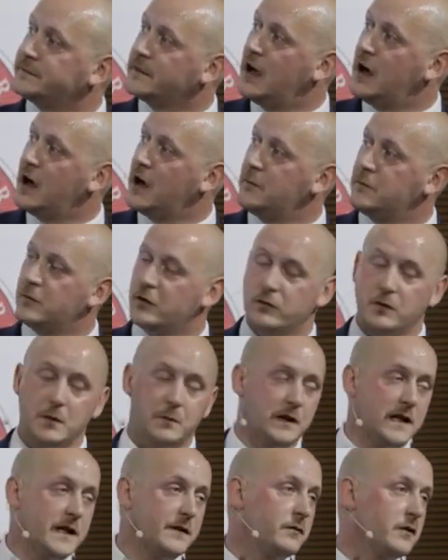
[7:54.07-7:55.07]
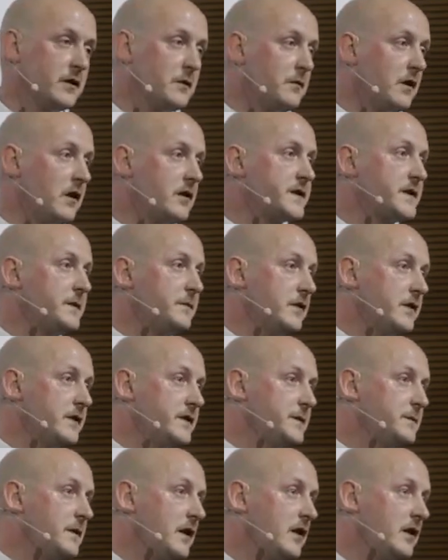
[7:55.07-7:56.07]
who we believe were the
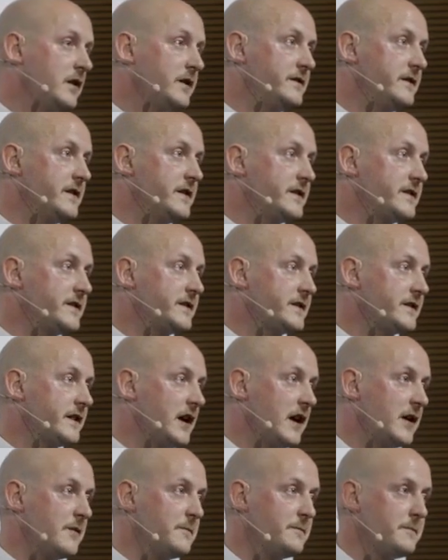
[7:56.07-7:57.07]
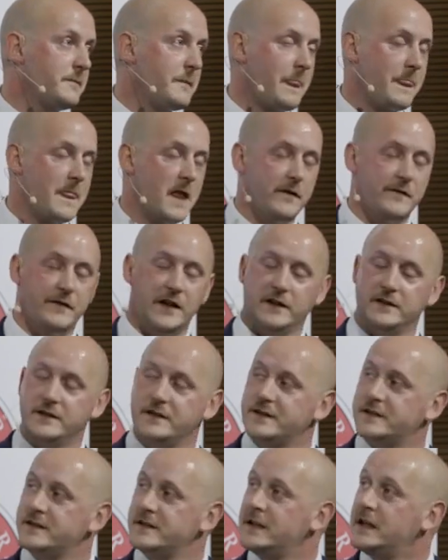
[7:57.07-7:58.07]
masterminds behind this
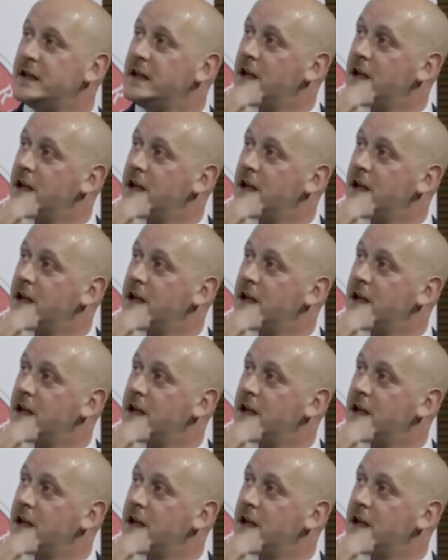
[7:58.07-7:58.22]
offence.